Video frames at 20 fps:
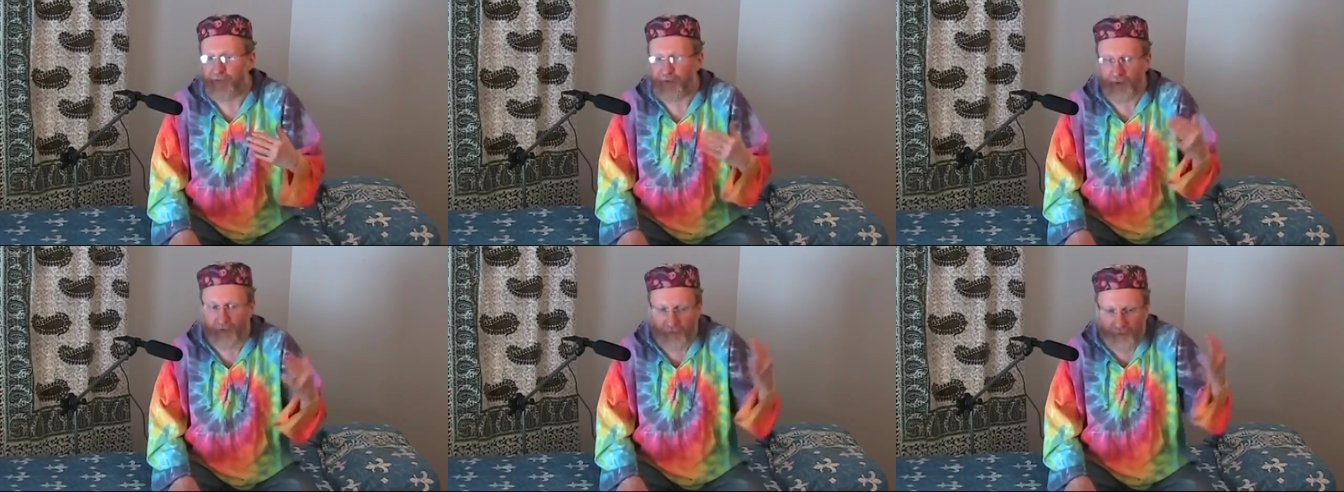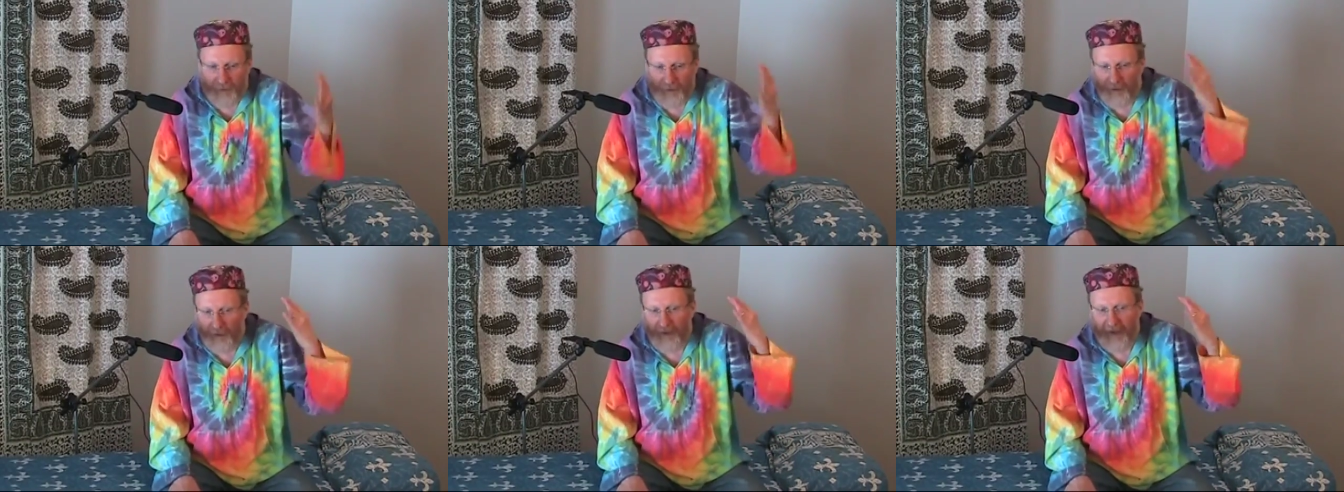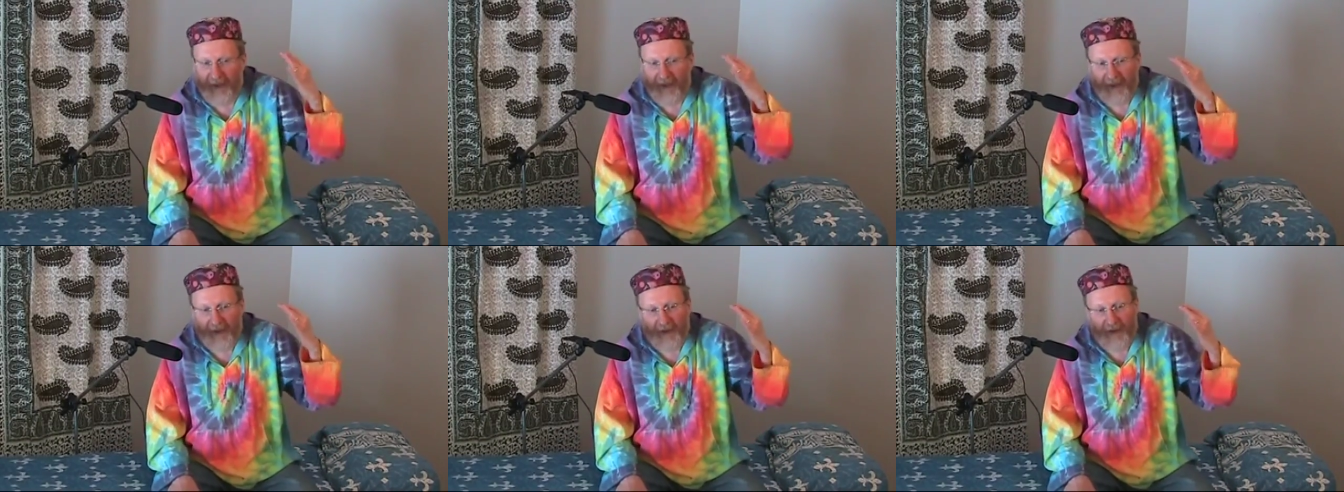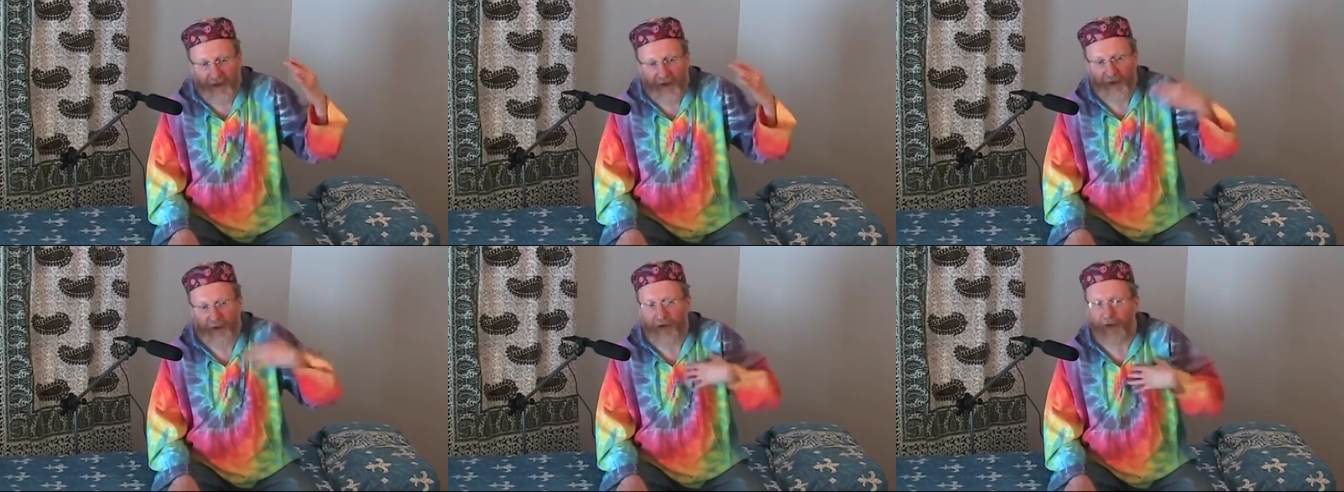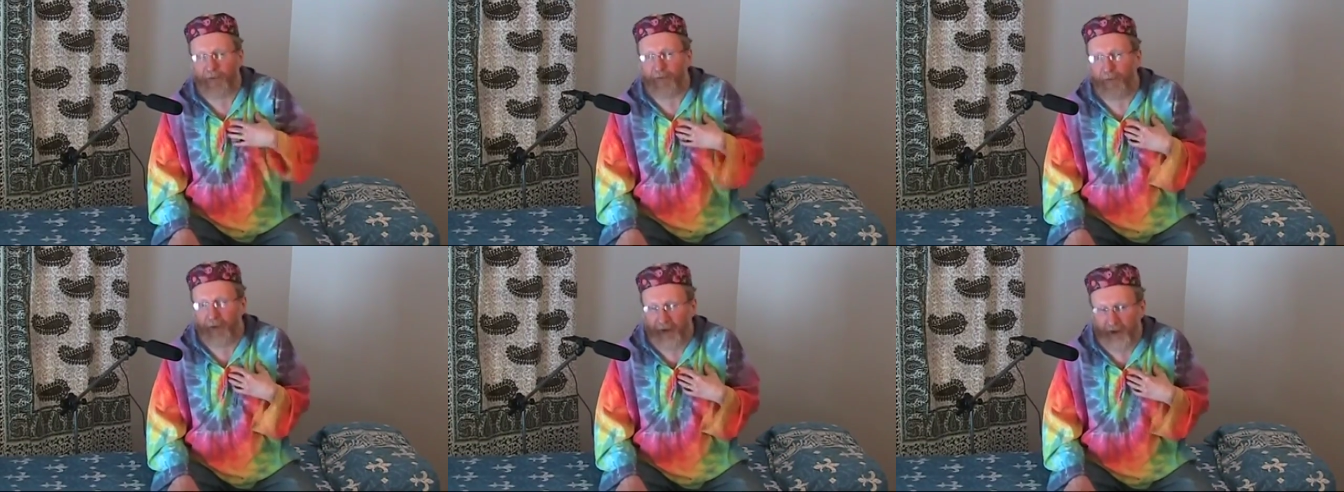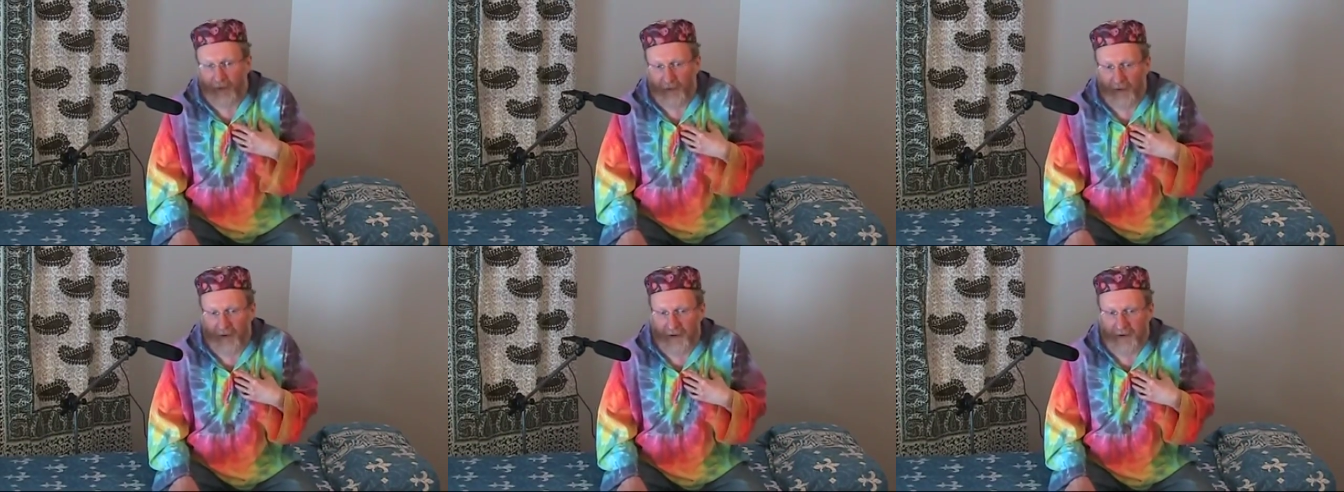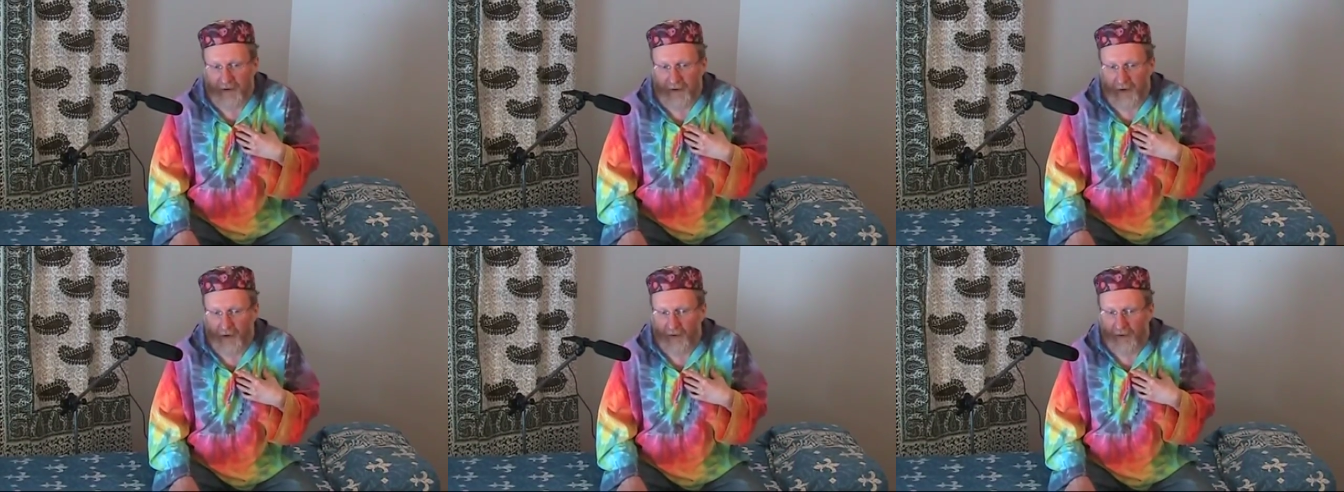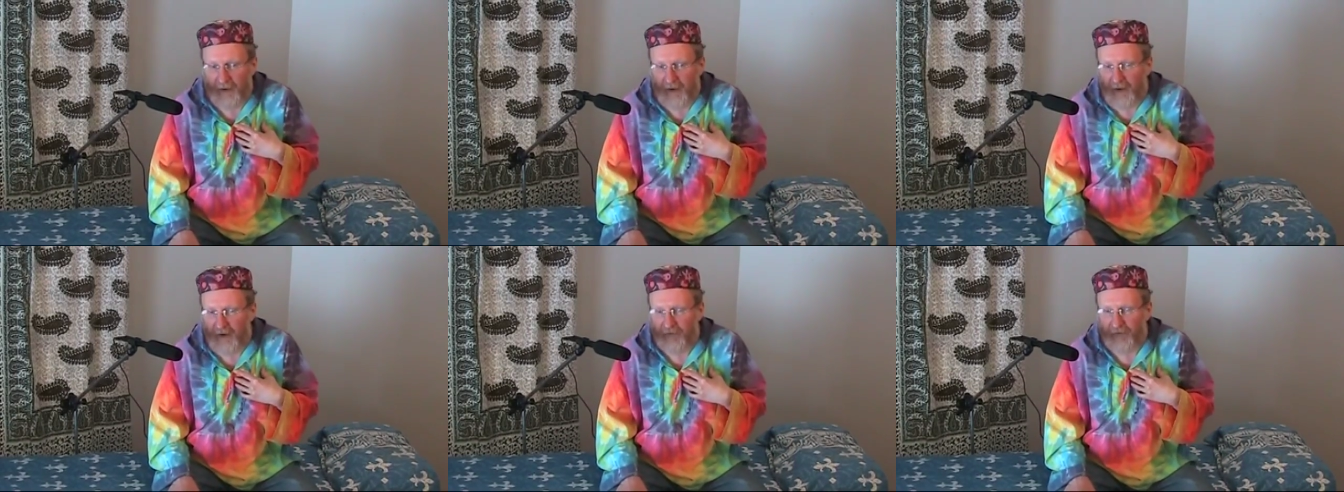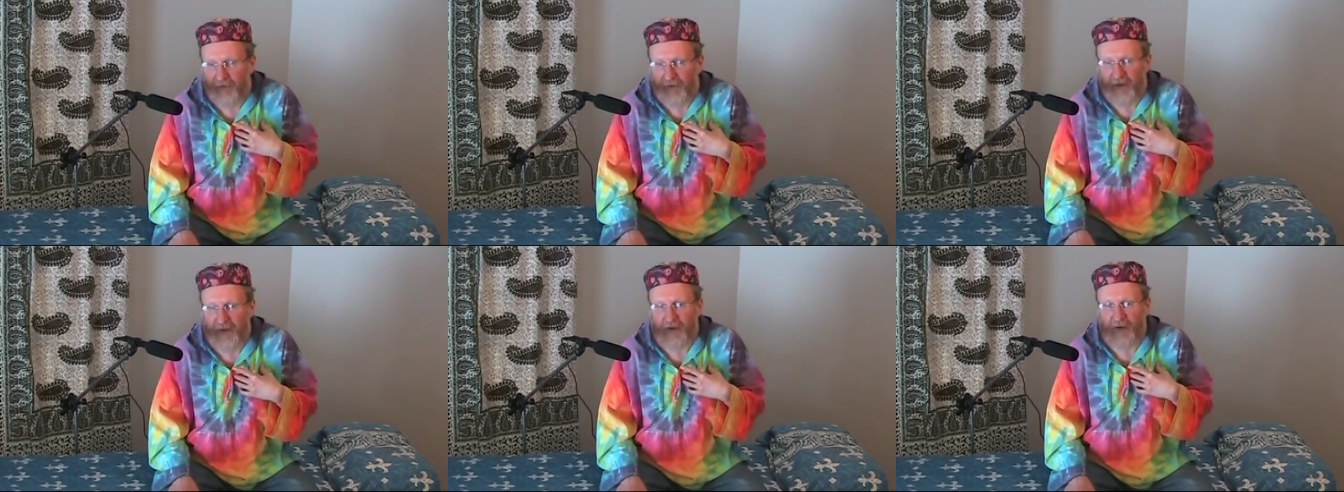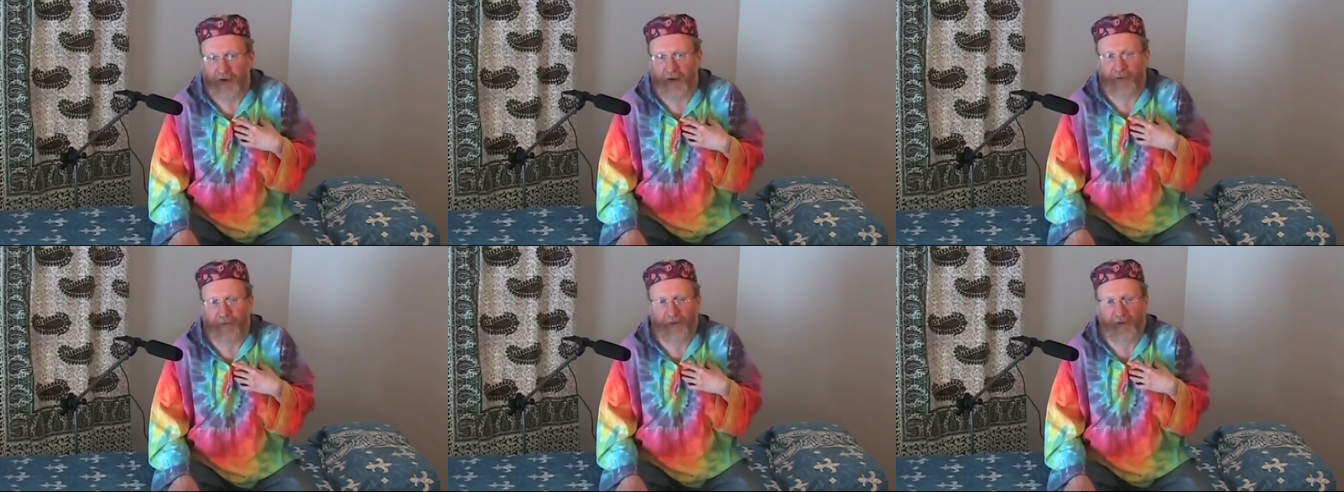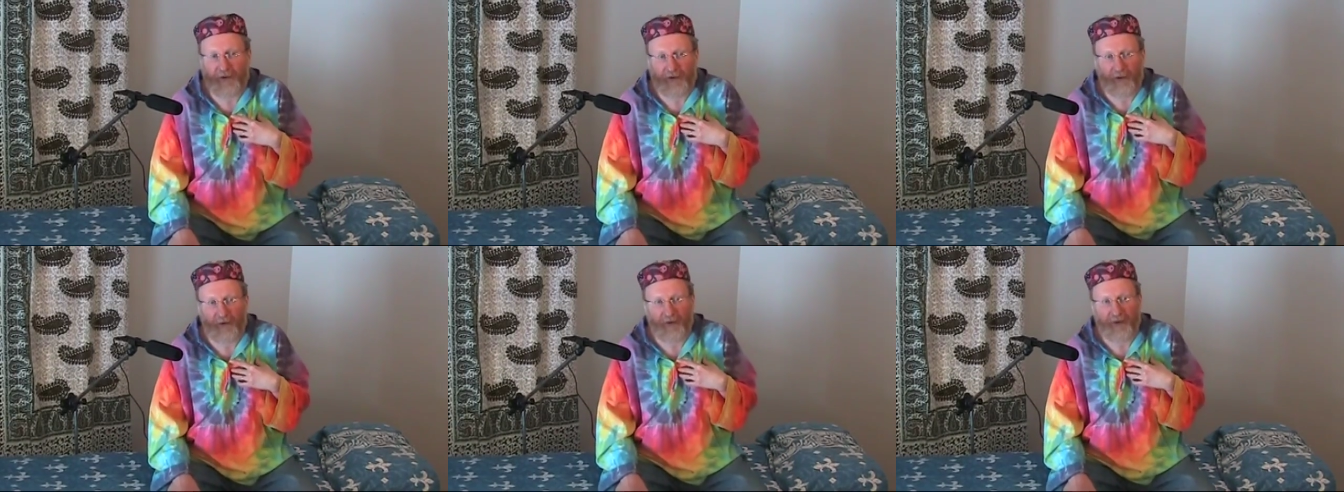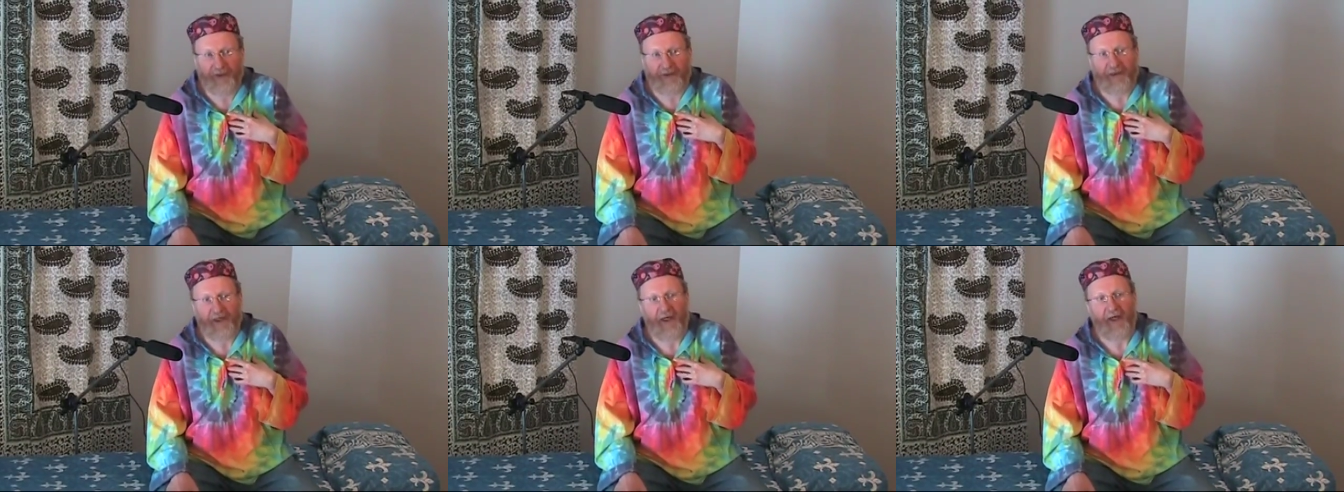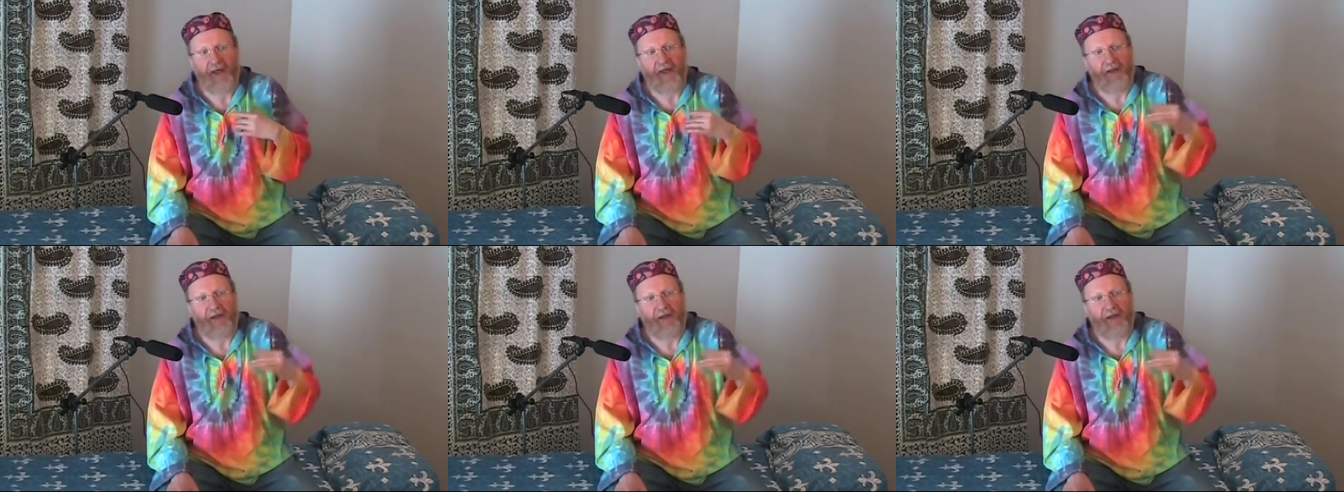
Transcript: So for our aliens to speak to us, our alien friends to speak to us,